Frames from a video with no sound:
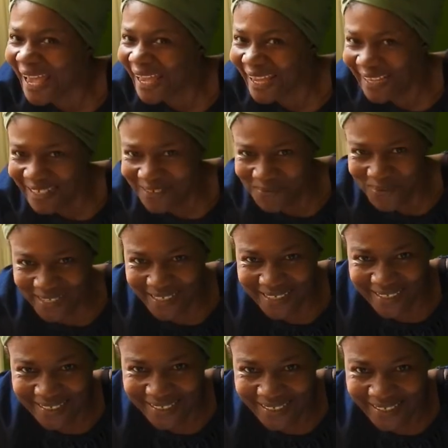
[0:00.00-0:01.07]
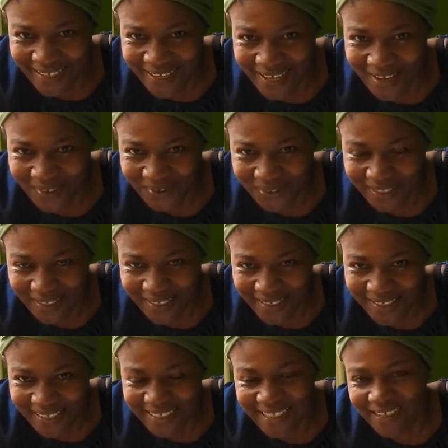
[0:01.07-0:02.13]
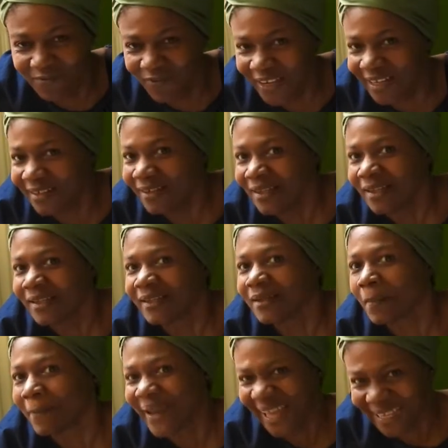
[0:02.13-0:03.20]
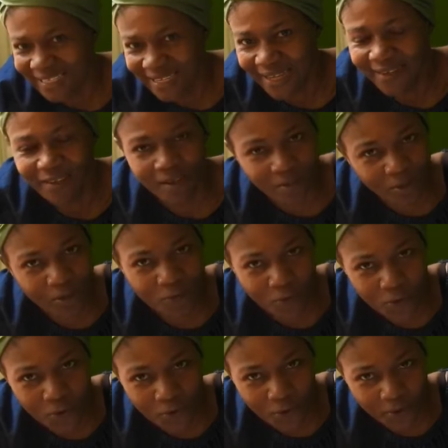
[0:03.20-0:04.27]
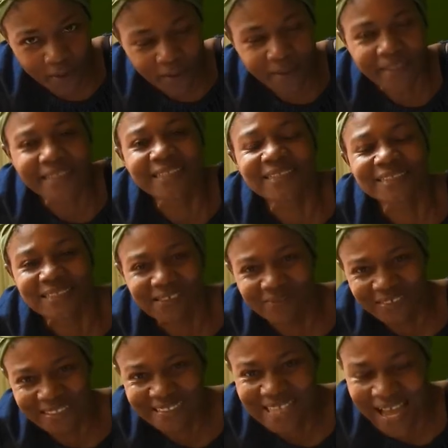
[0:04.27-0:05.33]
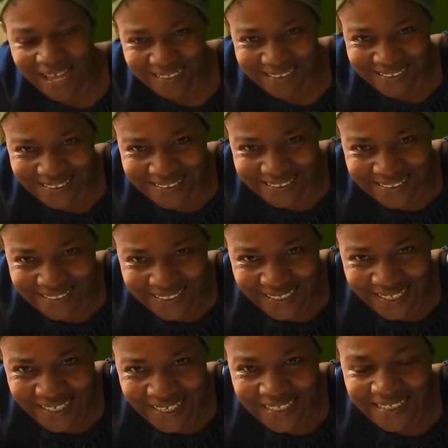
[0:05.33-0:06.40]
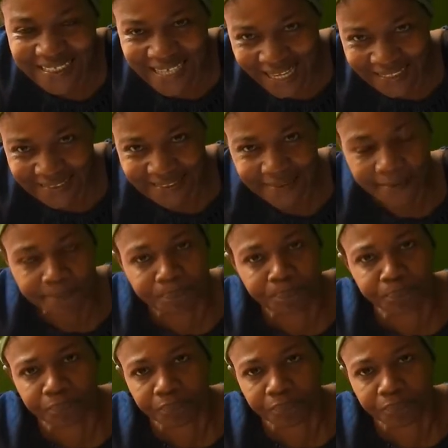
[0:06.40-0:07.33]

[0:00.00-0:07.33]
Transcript: Anyway, okay, even the black cat down the road is giving thanks. Yes.